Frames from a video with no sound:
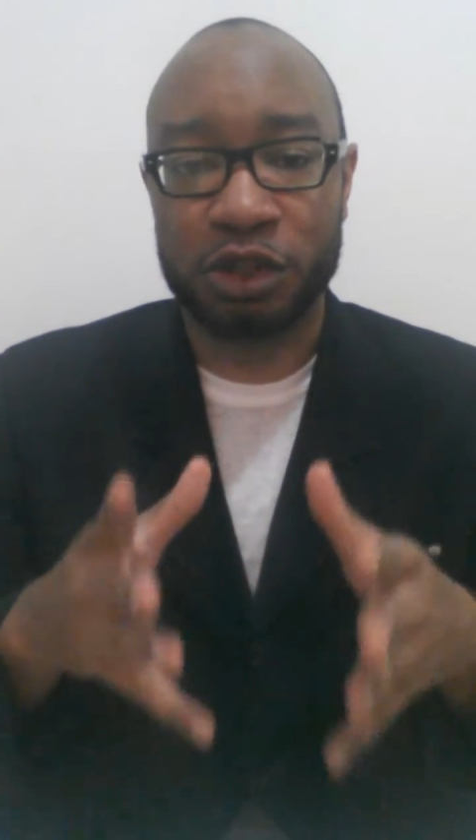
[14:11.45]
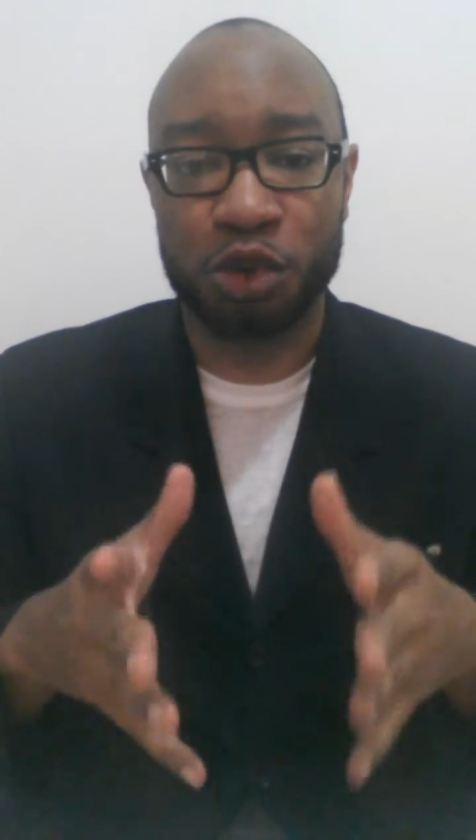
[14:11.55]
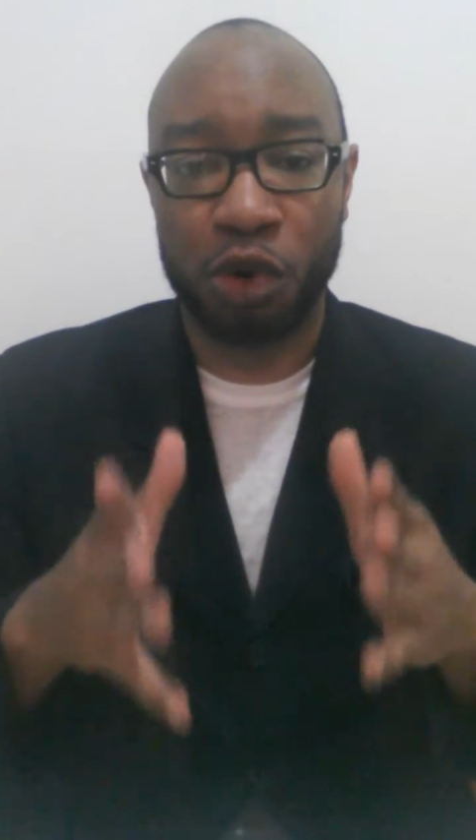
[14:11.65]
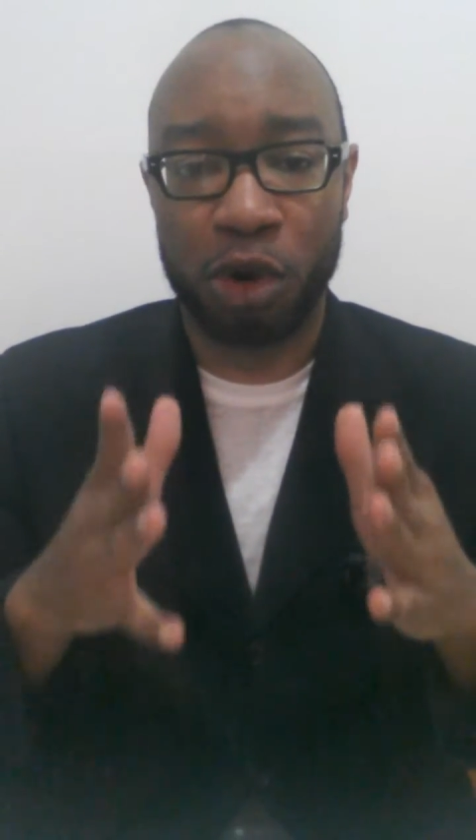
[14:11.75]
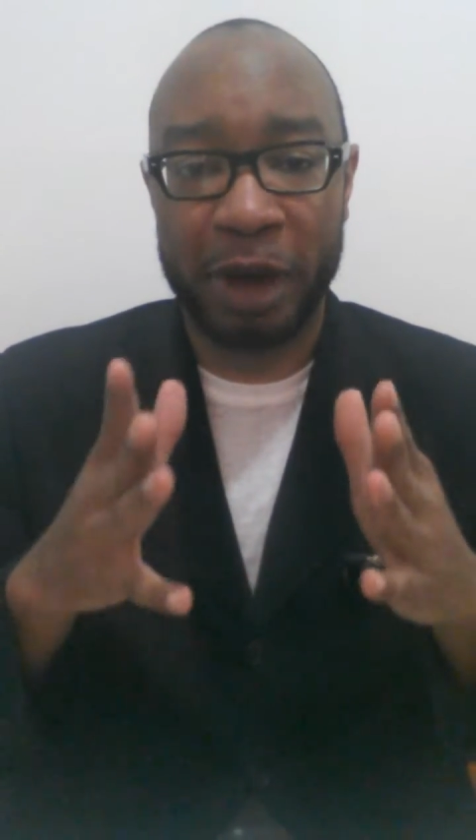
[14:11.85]

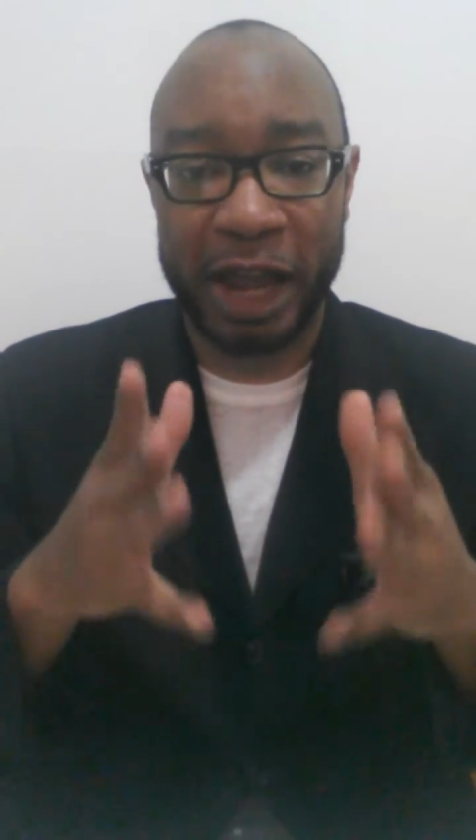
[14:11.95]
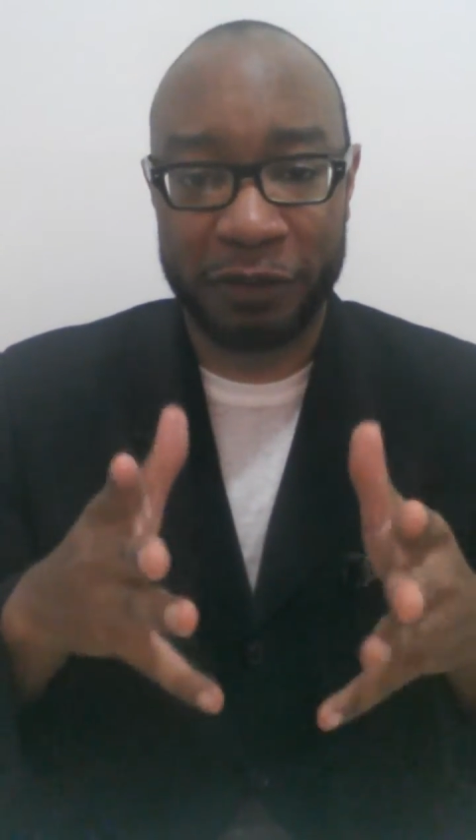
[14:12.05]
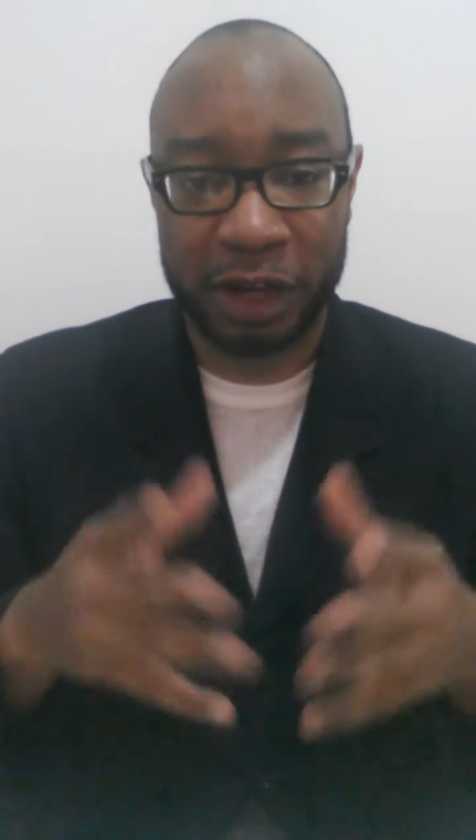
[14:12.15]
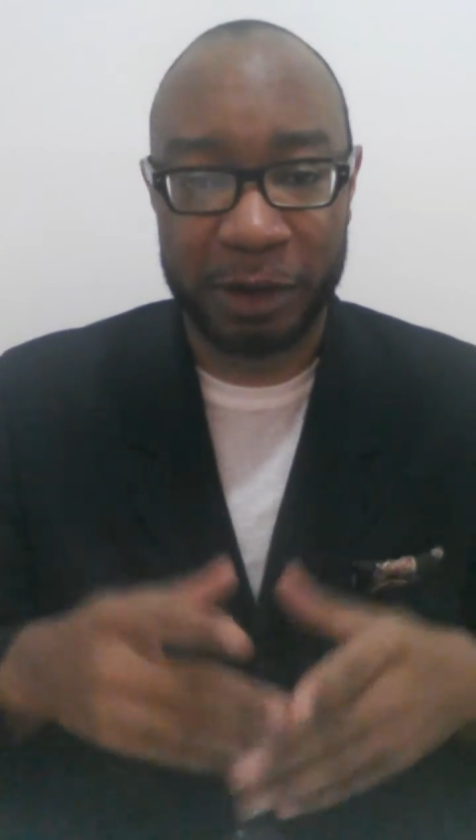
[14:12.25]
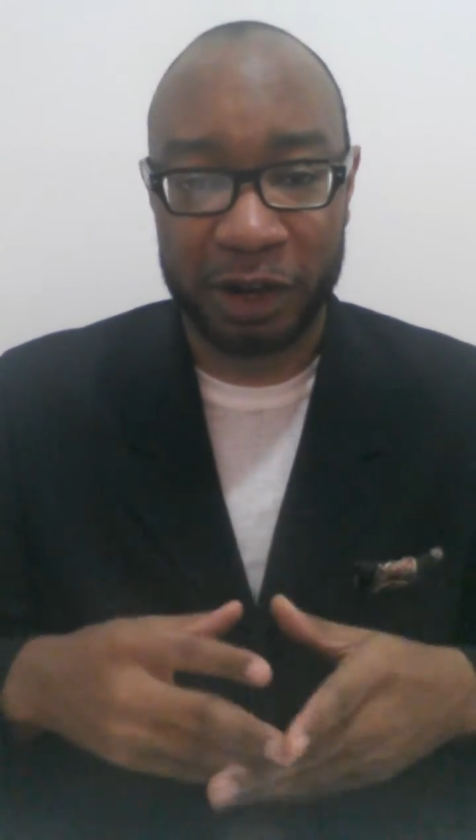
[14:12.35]
to all my
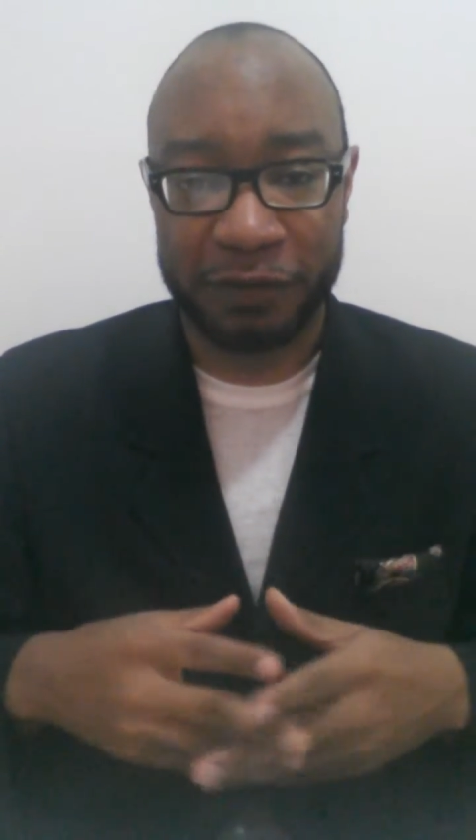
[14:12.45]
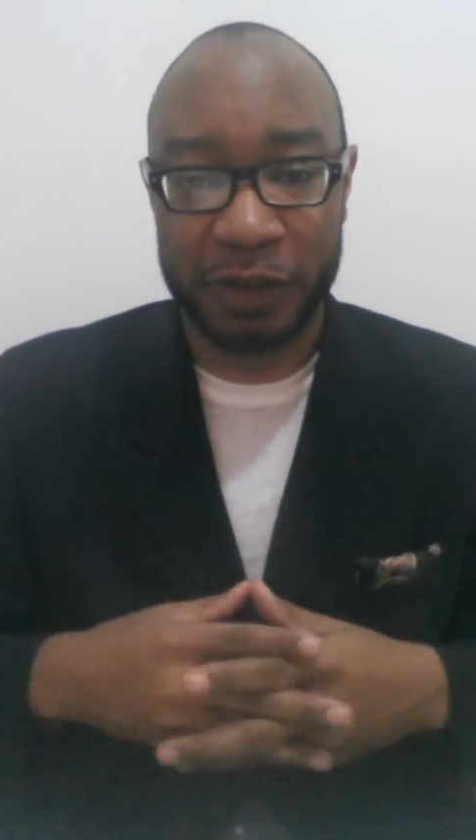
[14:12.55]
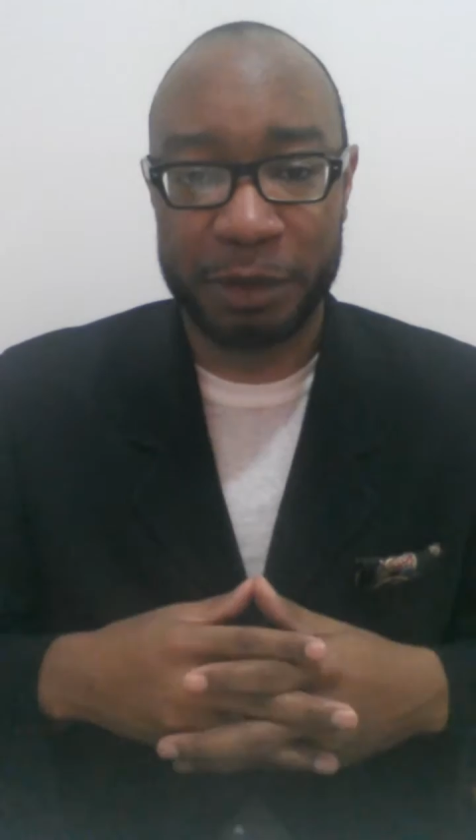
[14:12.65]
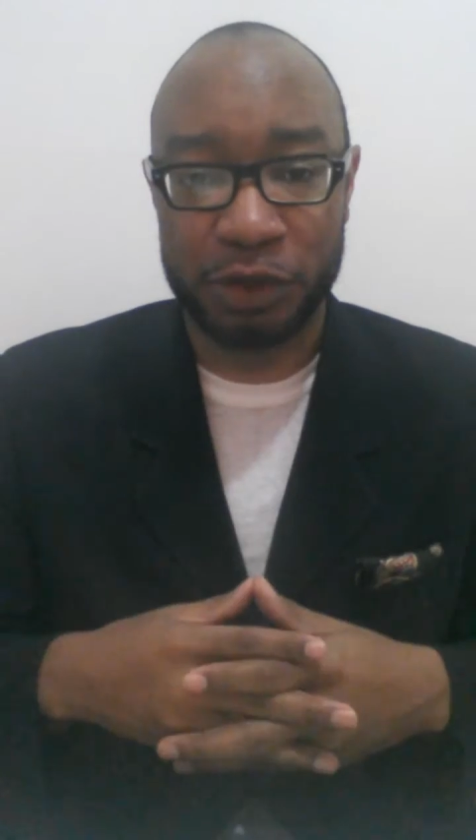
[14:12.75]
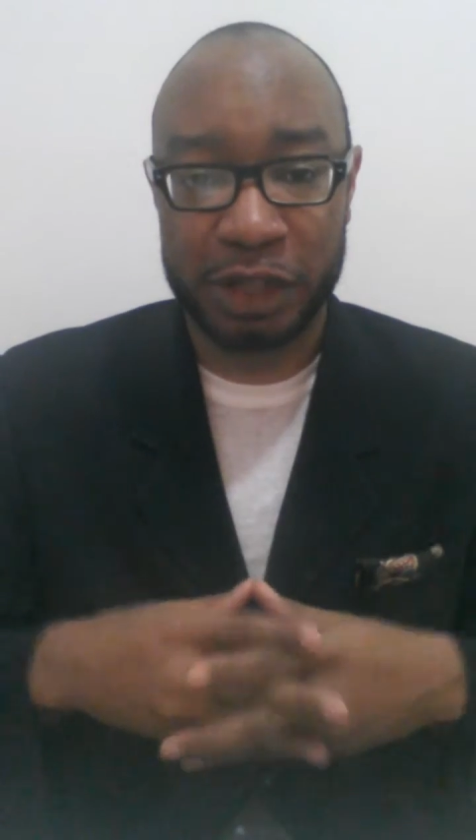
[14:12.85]
African American
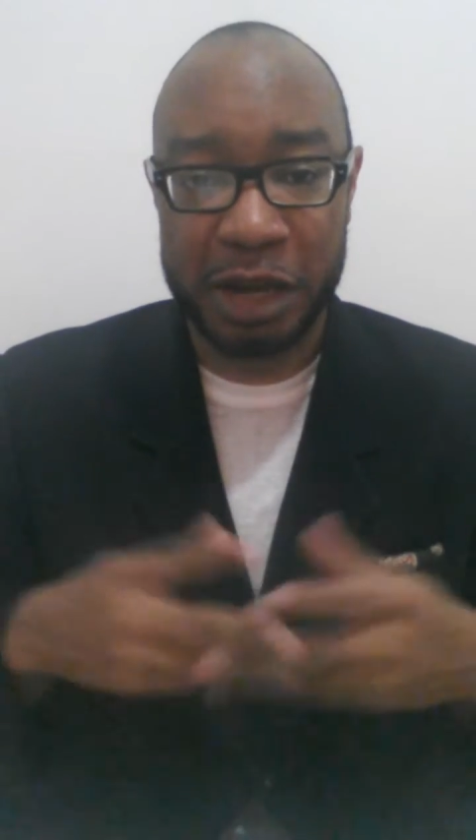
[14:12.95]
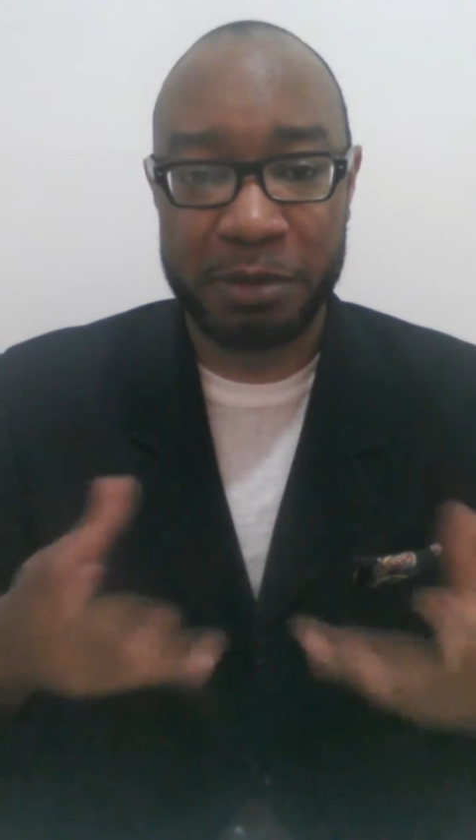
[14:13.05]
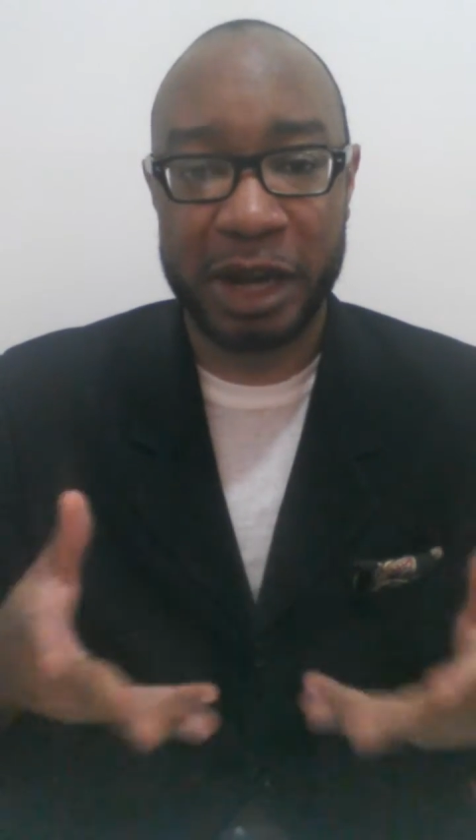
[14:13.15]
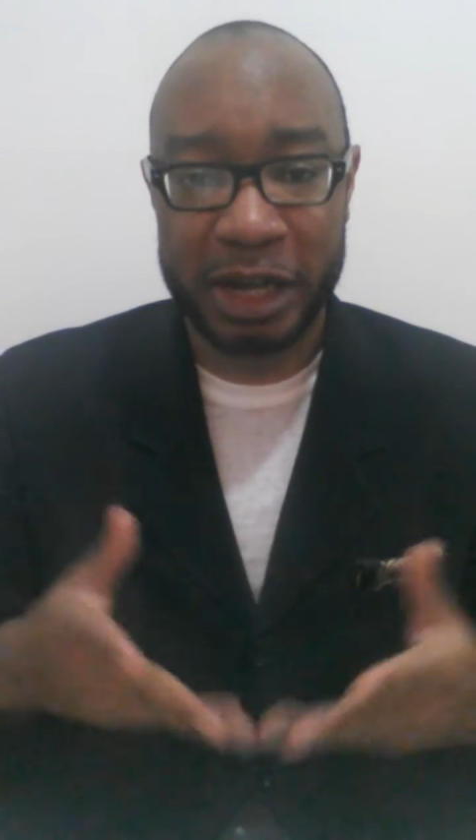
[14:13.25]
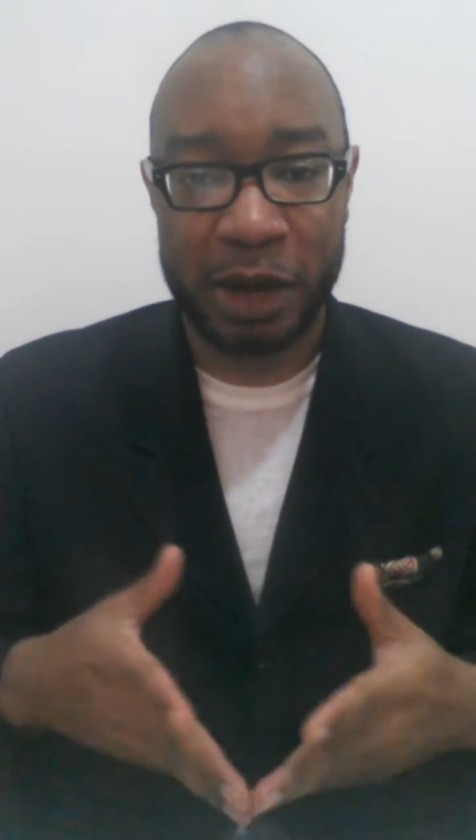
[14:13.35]
females in
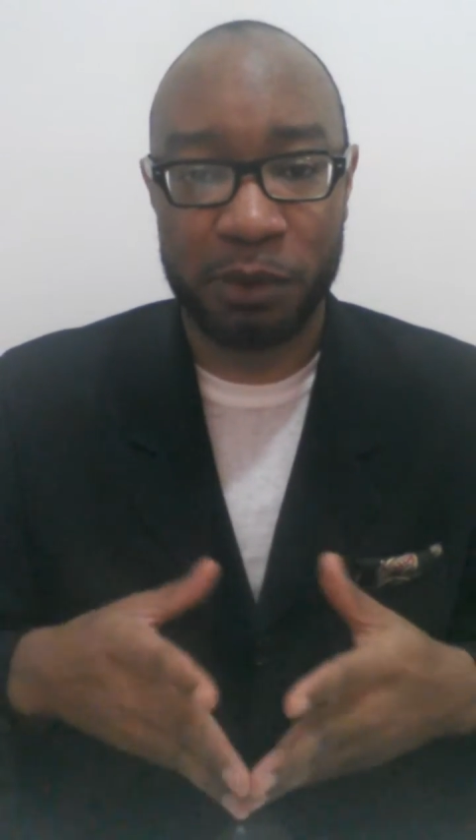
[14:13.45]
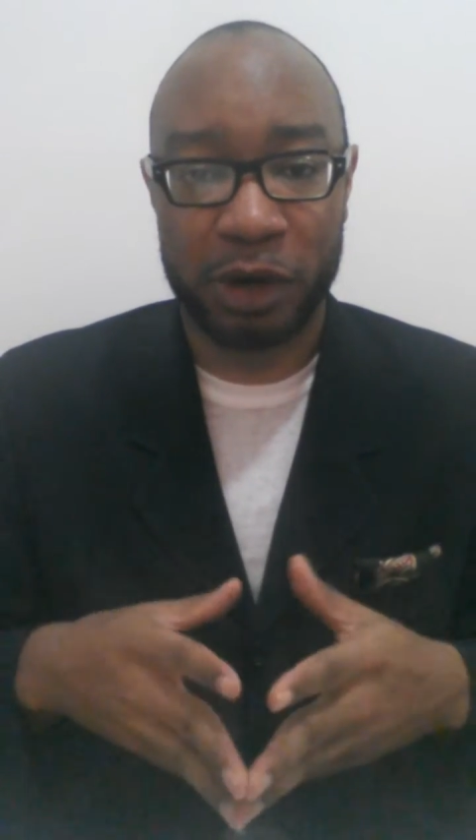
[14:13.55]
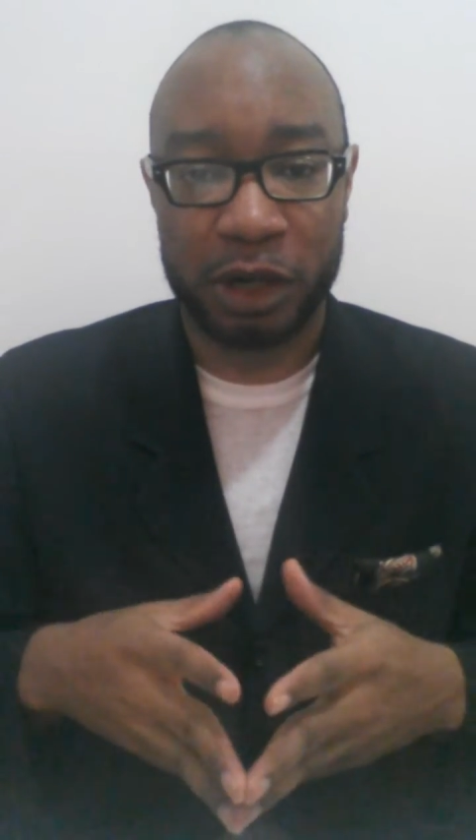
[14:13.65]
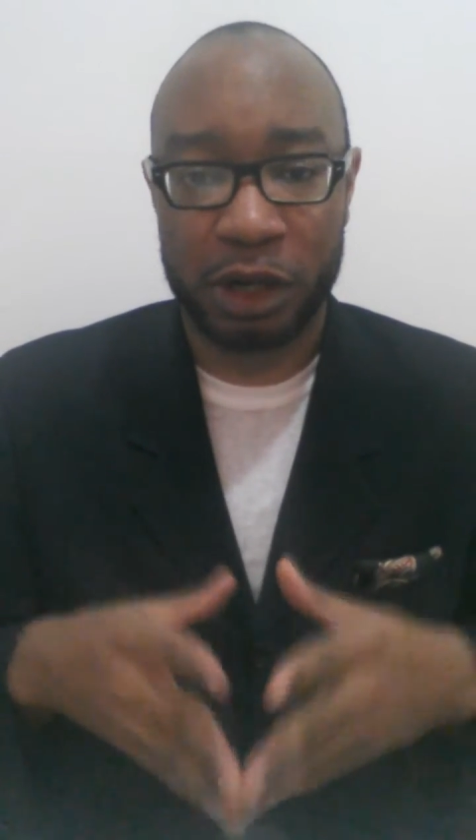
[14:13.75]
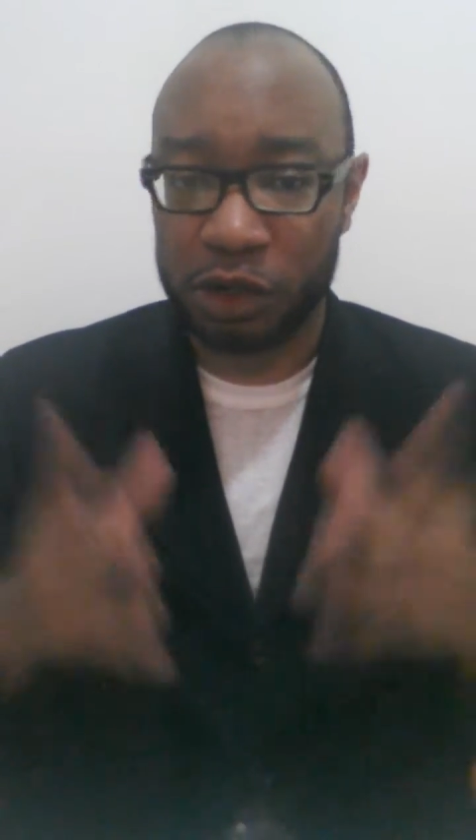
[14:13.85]
my network,